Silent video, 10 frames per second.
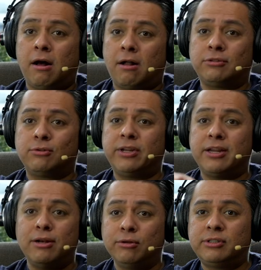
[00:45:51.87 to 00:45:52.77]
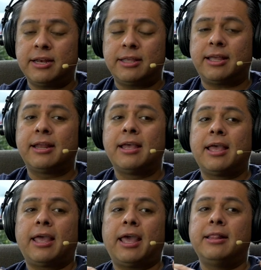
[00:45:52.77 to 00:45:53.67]
all. So we didn't lose any of that.
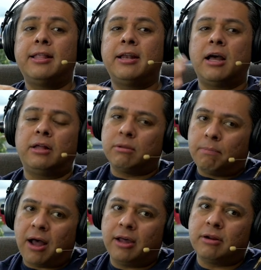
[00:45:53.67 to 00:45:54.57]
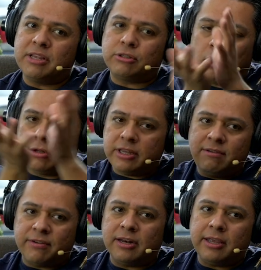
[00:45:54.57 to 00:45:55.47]
And then at the bottom, it's all
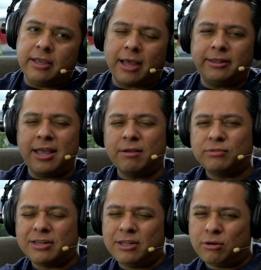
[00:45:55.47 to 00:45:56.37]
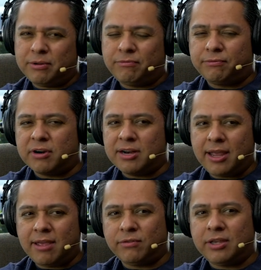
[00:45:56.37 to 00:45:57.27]
evenly. I think it was a little bit front
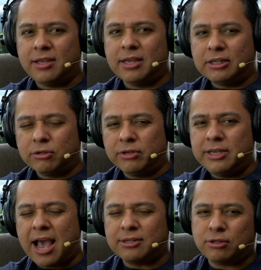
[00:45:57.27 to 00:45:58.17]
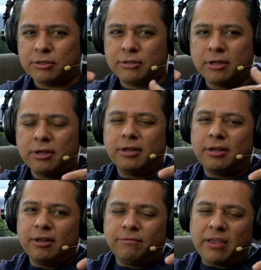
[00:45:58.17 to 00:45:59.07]
heavy, so he has to
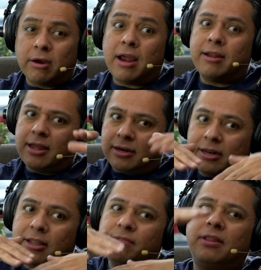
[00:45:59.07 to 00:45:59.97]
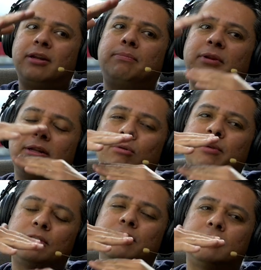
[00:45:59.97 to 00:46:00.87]
figure out how to lift it up a little
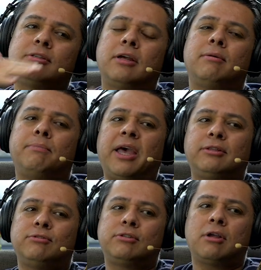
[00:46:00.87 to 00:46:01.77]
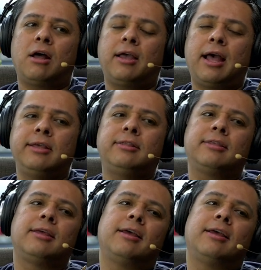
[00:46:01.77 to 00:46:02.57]
bit so it's uh, back to stock height.